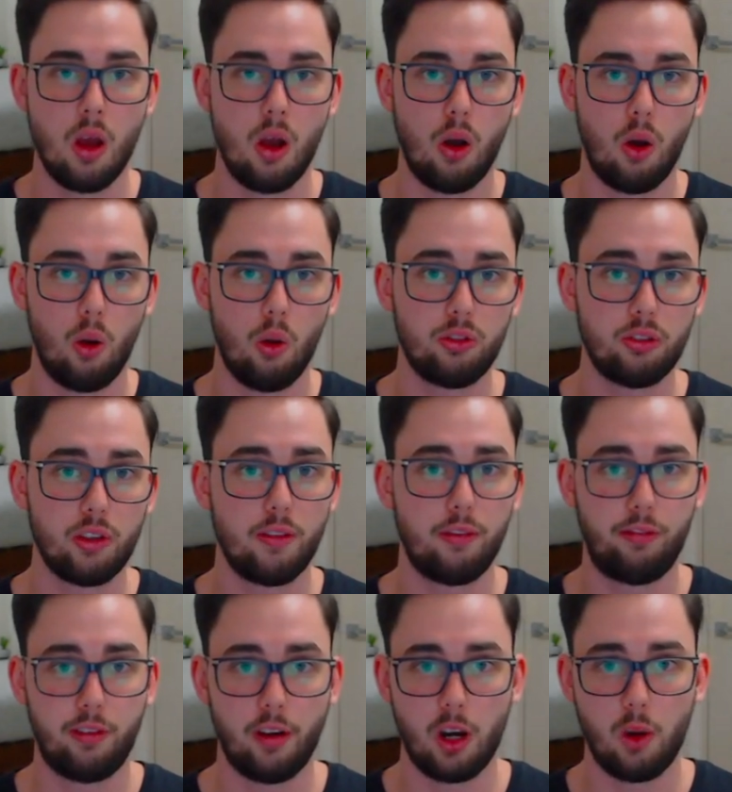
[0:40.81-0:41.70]
Also
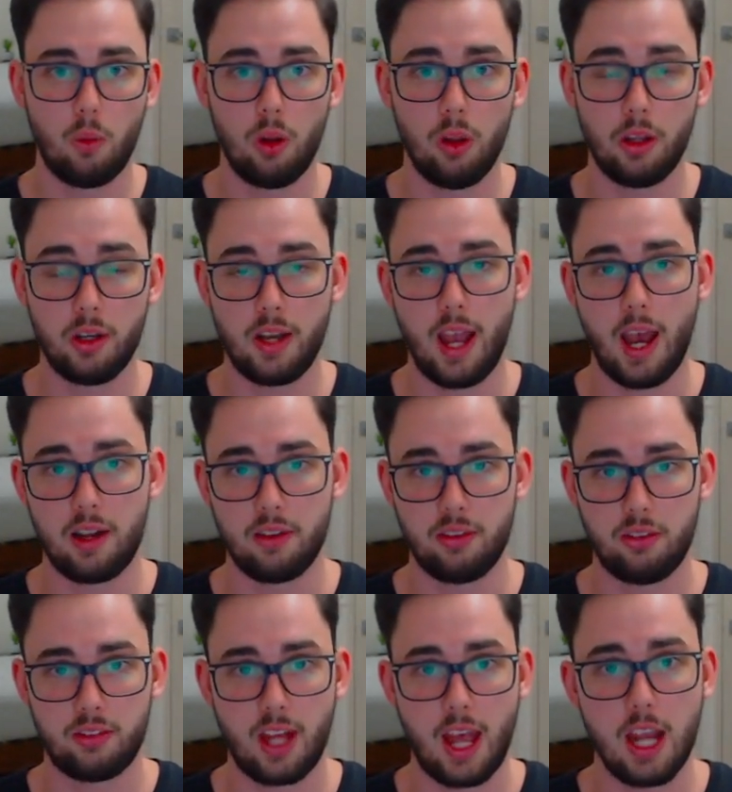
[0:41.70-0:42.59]
VeriWallet and how to
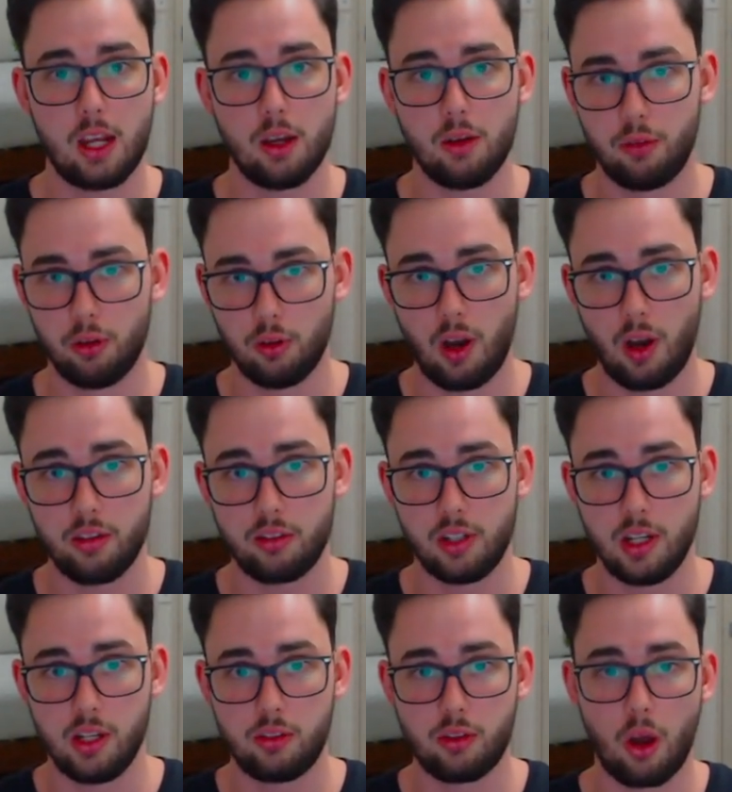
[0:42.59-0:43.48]
stake
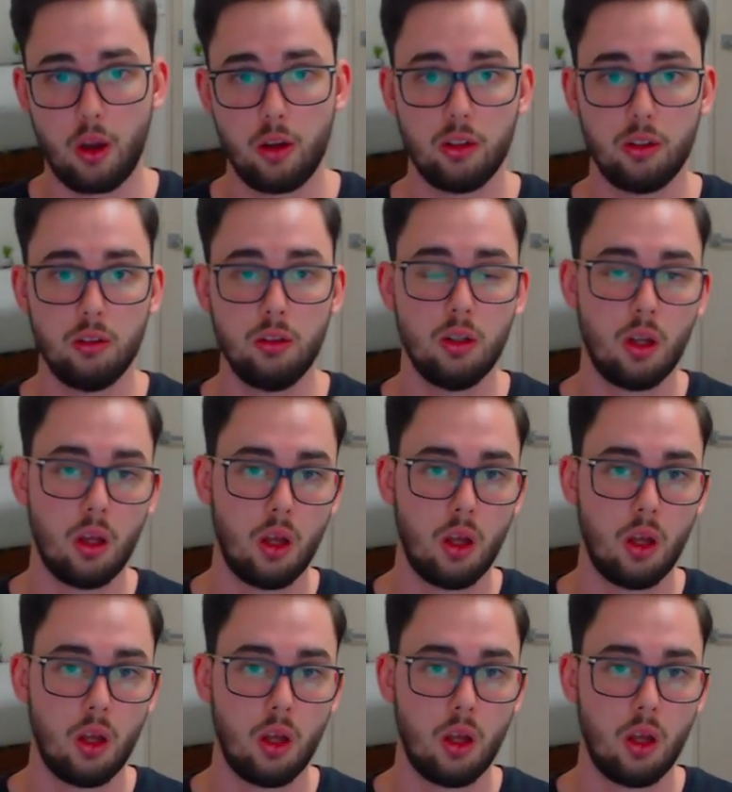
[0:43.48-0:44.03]
Verasity token.